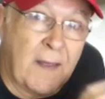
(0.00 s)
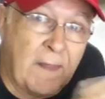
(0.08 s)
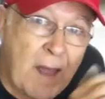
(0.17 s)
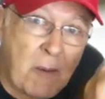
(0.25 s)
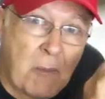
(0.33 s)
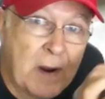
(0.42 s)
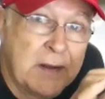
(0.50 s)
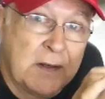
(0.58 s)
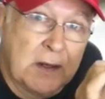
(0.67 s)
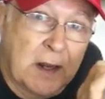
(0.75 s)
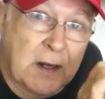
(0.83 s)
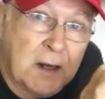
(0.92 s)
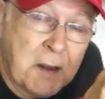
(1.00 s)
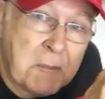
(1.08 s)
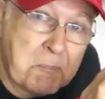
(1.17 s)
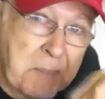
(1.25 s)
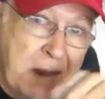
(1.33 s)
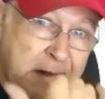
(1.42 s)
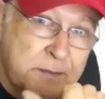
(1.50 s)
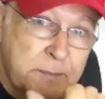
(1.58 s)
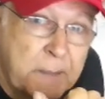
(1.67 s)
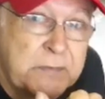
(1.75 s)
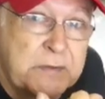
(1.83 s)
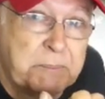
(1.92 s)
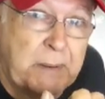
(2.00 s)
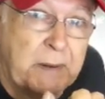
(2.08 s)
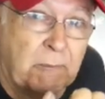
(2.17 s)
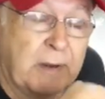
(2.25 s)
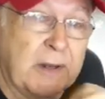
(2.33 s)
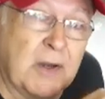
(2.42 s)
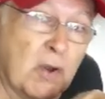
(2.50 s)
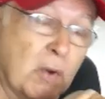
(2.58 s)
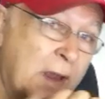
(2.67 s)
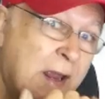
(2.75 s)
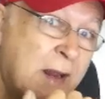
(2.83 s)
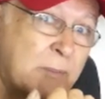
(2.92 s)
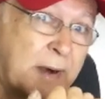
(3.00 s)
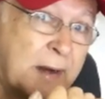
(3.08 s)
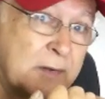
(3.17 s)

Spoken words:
and that way you get maximum spin when you do handbrake